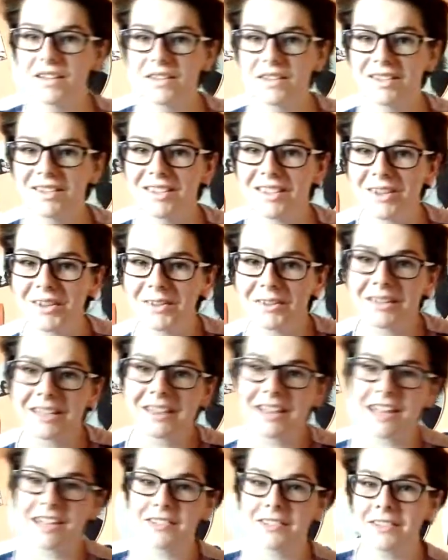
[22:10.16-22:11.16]
So
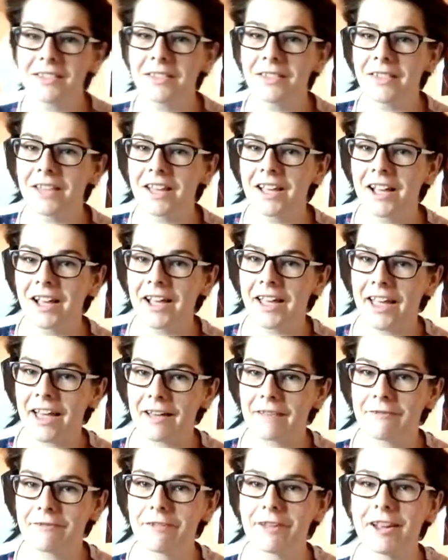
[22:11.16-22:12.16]
the last two things I
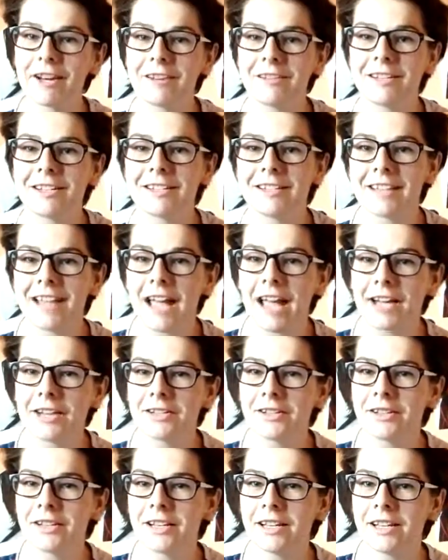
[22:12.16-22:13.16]
have here is
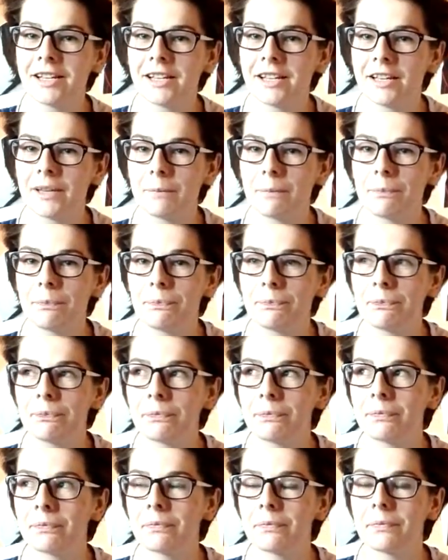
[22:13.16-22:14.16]
actually
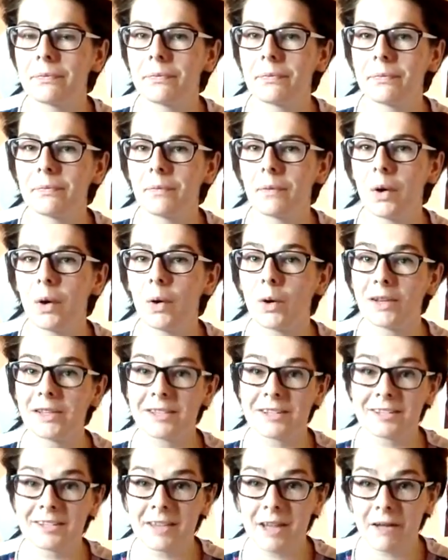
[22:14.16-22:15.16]

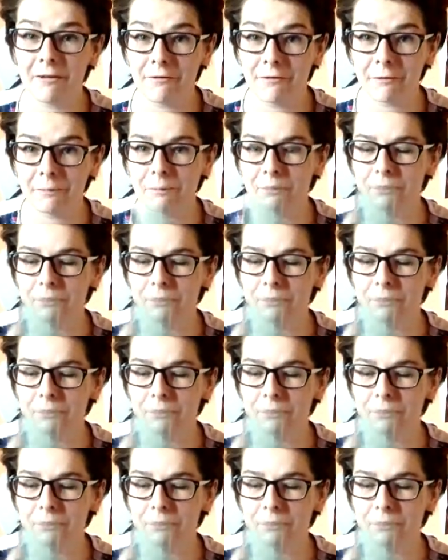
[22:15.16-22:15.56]
older stuff,